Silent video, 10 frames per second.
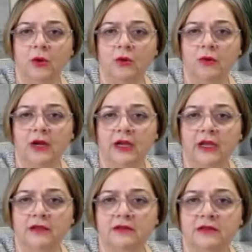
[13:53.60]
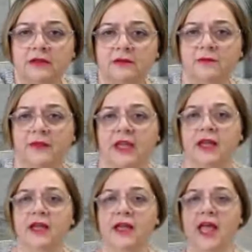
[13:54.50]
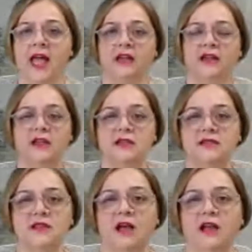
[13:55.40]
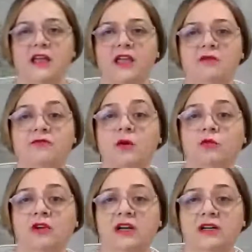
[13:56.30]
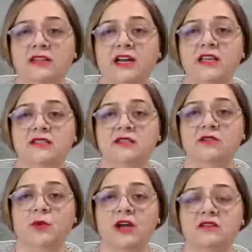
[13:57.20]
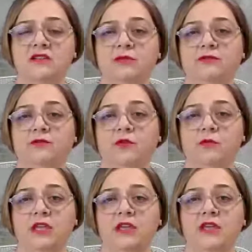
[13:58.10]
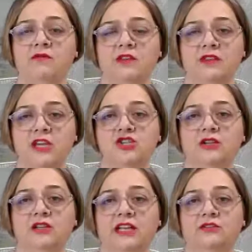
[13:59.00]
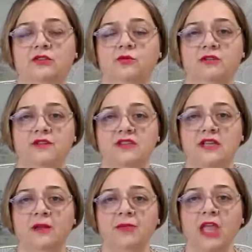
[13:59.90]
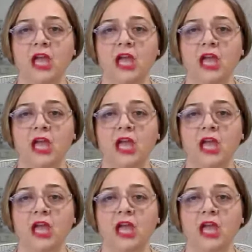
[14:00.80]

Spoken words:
All right. Agnes, hi, I'm from Uganda. Isn't possible for me invitation letter with visa?